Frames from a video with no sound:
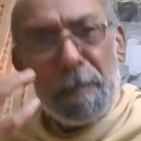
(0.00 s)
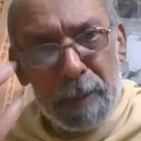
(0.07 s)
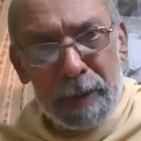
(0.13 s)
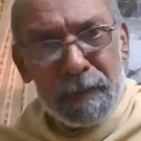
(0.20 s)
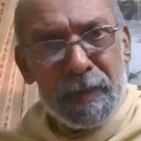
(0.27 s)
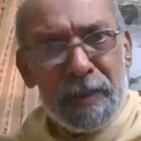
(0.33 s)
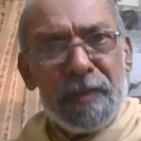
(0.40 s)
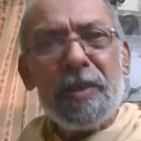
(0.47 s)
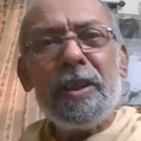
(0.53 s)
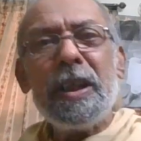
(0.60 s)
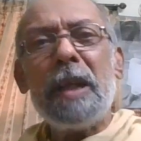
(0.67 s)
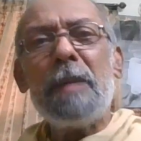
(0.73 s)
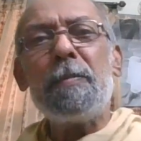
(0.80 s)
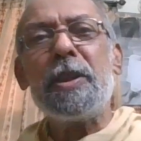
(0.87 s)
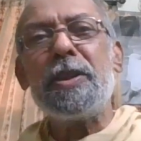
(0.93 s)
between Sri
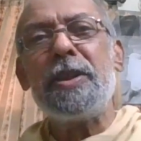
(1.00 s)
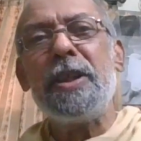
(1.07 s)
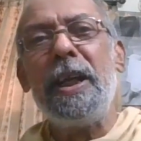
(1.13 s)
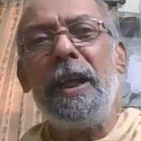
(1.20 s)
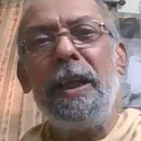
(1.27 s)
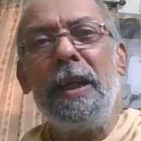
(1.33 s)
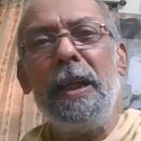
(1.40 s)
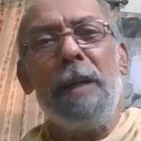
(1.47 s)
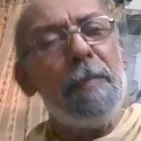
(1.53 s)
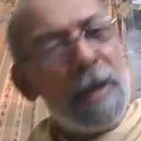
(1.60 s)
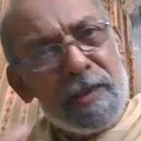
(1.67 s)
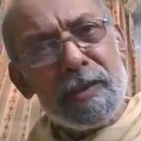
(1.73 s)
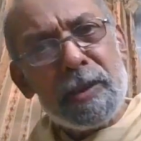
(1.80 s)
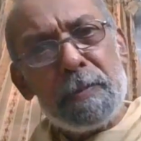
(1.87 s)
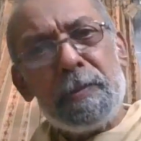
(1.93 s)
Ramakrishna and him
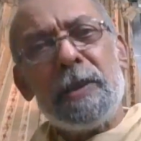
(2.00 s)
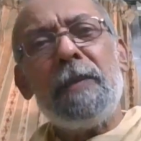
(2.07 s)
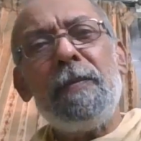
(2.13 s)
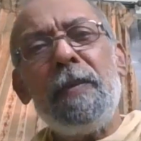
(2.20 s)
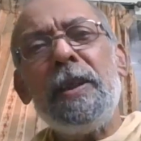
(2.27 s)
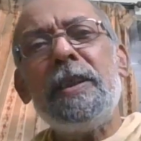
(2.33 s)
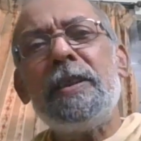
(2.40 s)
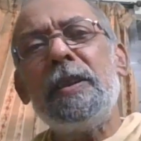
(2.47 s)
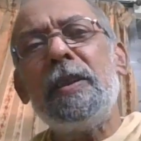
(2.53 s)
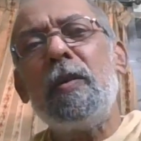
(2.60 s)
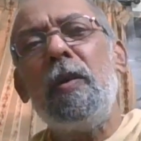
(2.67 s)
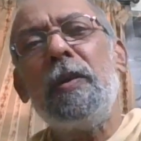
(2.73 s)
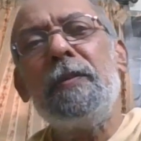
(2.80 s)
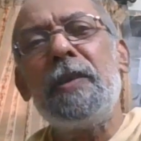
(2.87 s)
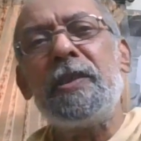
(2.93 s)
and subsequent uh,
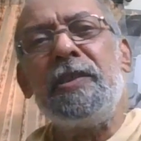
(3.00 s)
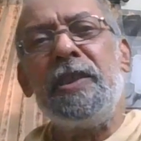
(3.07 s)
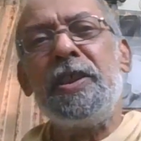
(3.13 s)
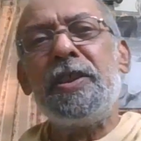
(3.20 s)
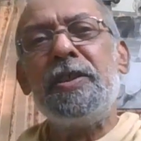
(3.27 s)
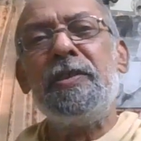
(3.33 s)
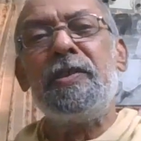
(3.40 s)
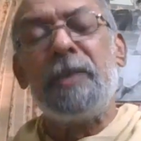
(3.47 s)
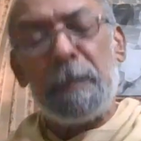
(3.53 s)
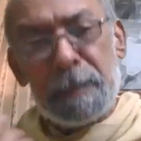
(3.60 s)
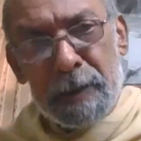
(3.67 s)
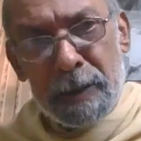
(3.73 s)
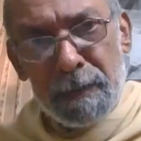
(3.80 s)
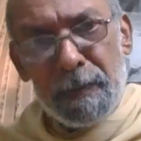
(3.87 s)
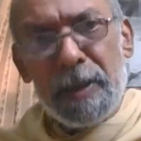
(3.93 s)
conversations,
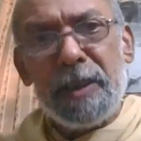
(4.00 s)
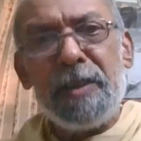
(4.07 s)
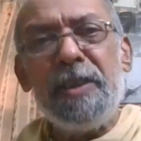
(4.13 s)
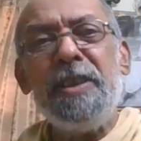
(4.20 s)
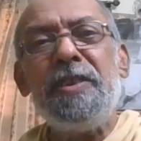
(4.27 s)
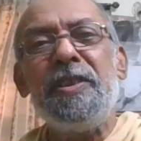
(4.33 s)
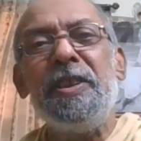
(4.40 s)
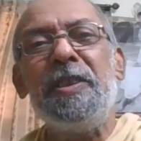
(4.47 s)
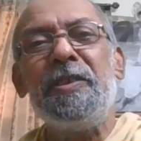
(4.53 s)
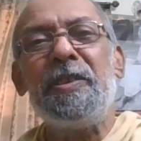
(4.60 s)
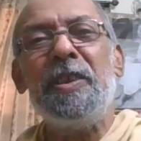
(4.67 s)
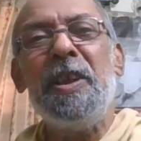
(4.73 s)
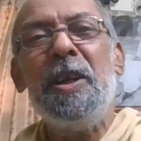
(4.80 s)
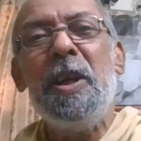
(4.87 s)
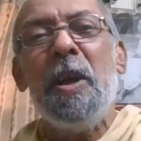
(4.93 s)
subsequent
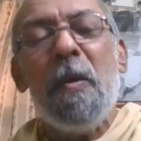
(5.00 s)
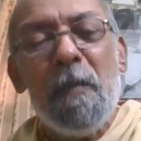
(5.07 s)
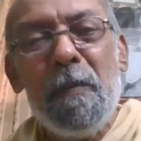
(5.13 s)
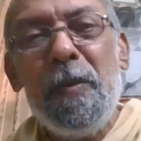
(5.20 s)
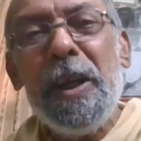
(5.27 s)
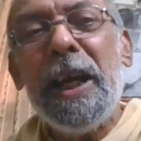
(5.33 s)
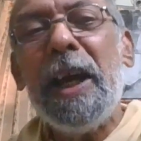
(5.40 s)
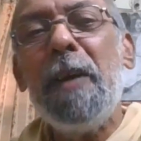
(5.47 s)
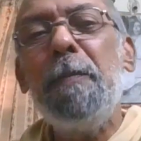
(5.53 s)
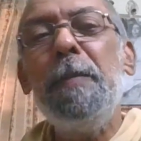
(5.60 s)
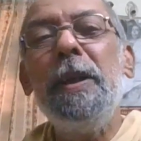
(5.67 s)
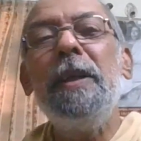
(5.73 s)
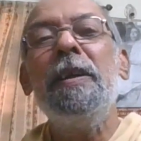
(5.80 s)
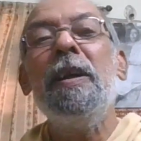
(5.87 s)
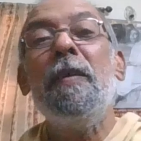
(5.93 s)
teachings, we have
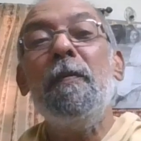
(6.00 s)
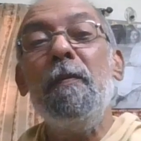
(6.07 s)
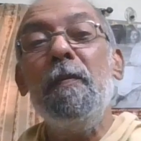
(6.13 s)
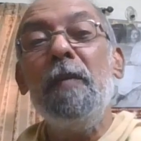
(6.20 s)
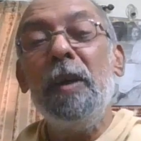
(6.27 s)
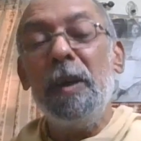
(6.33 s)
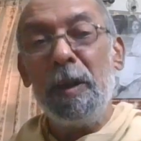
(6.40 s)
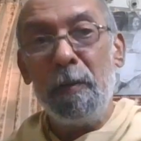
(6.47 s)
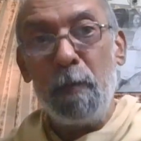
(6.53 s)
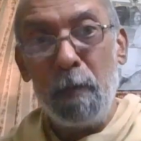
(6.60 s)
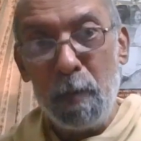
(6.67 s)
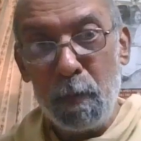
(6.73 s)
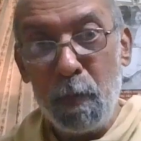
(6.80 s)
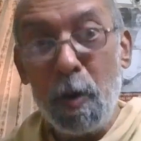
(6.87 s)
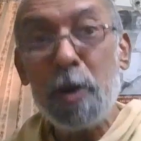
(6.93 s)
been uh,
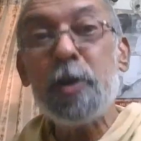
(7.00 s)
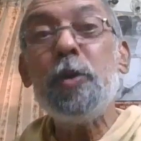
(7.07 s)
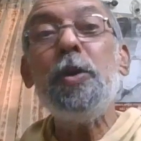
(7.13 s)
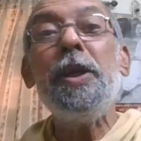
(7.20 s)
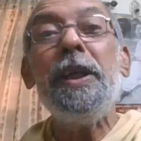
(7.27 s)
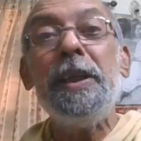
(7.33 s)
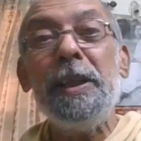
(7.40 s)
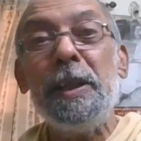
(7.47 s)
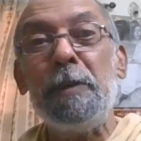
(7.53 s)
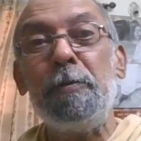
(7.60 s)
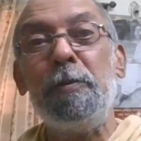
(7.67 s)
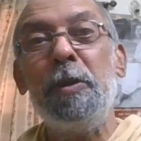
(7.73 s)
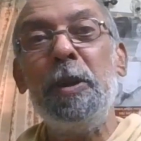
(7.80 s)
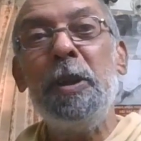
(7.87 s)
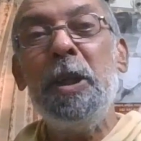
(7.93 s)
fortunate
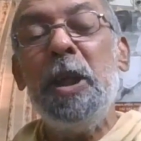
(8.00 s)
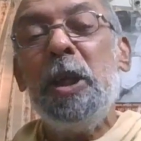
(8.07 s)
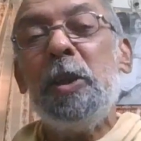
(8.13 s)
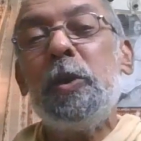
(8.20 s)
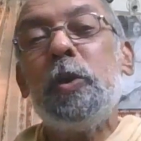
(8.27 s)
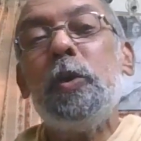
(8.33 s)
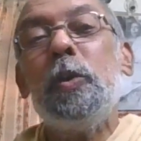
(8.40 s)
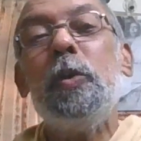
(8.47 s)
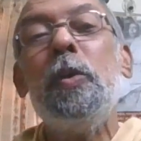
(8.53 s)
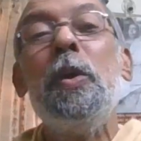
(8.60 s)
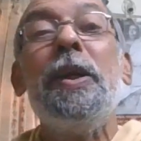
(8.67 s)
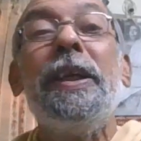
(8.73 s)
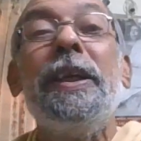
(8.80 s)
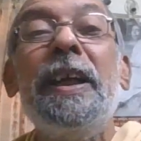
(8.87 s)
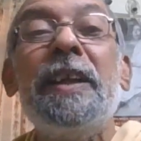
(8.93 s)
enough to
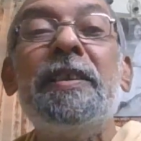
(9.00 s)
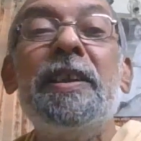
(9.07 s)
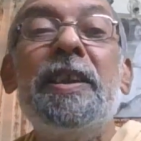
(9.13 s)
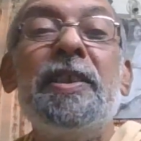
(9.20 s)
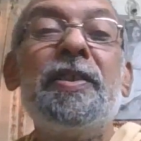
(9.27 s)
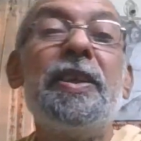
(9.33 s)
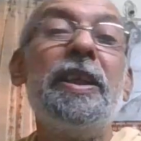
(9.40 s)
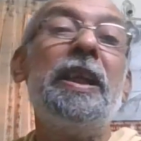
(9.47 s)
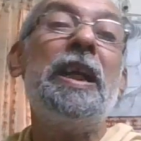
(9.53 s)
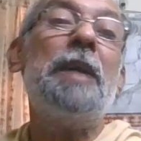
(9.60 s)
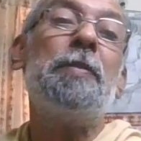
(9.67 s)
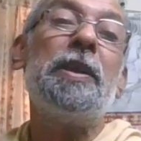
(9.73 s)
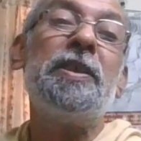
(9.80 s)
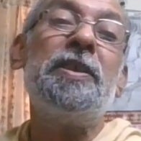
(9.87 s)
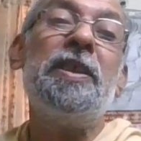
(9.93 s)
get Sri
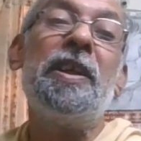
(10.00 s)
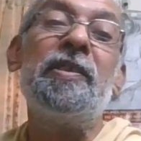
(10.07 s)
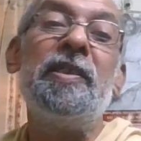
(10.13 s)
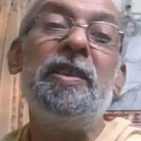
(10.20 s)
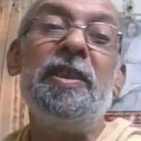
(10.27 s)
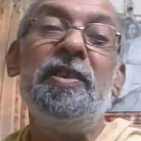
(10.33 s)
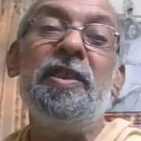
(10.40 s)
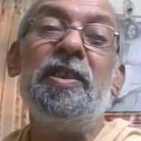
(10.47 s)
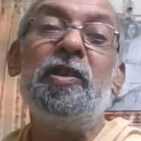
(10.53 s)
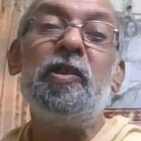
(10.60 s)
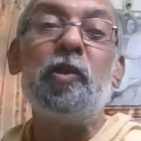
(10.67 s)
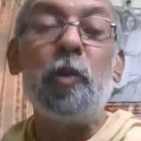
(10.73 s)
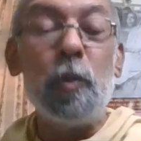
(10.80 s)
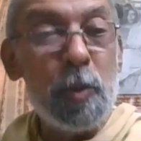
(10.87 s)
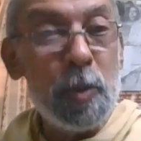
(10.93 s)
Ramakrishna's teachings
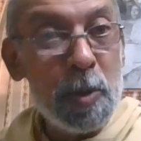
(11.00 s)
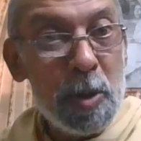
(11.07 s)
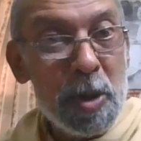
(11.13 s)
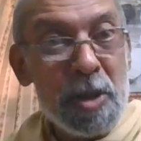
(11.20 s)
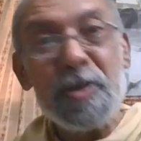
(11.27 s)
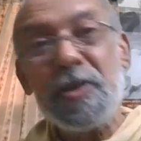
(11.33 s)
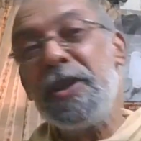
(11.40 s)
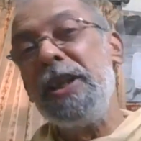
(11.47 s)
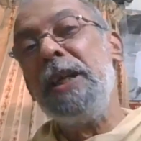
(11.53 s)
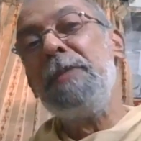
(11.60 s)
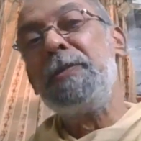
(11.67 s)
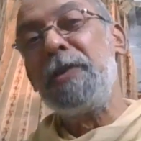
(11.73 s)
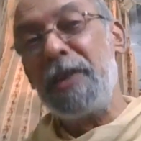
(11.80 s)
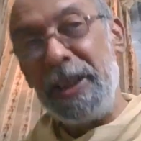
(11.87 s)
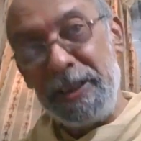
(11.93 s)
through Sri
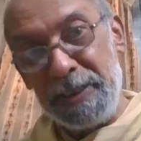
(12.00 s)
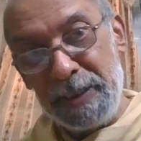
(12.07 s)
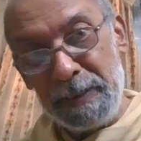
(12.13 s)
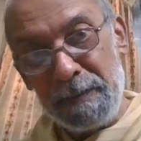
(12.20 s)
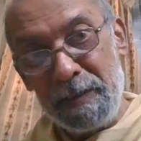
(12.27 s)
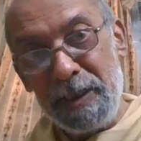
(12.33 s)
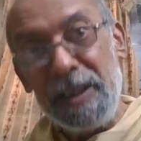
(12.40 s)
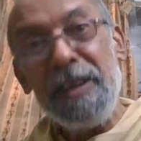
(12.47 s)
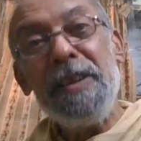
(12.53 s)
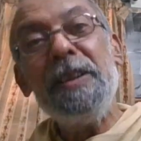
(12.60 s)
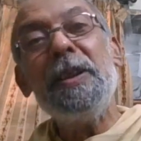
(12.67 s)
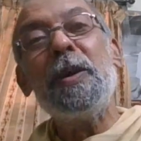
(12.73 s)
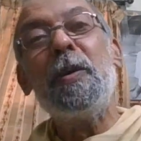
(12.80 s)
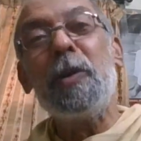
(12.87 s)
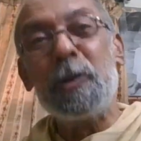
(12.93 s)
M's writing
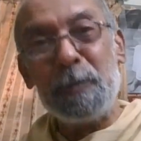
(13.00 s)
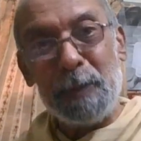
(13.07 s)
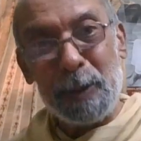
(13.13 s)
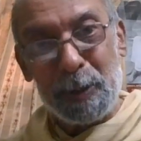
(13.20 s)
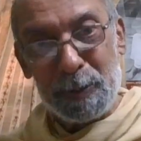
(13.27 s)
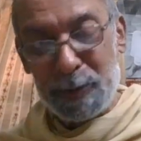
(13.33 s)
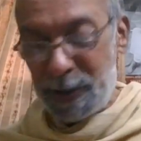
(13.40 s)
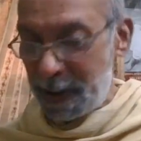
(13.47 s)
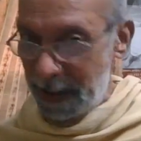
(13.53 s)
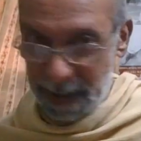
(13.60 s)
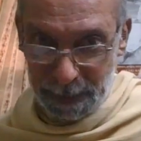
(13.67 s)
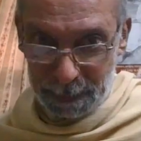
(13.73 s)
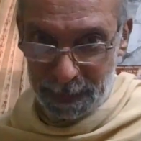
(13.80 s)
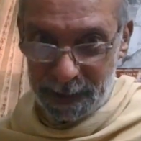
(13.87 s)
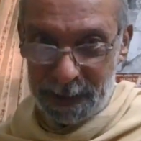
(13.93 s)
in the Gospel of Sri
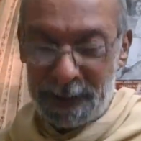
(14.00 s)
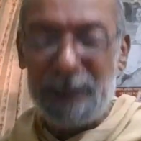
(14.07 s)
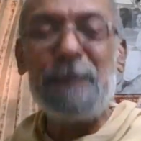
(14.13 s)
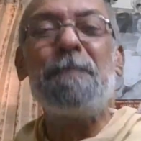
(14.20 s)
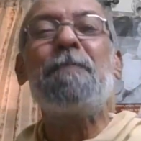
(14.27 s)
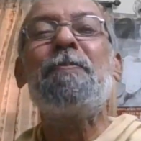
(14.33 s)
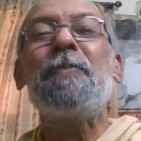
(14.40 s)
Ramakrishna.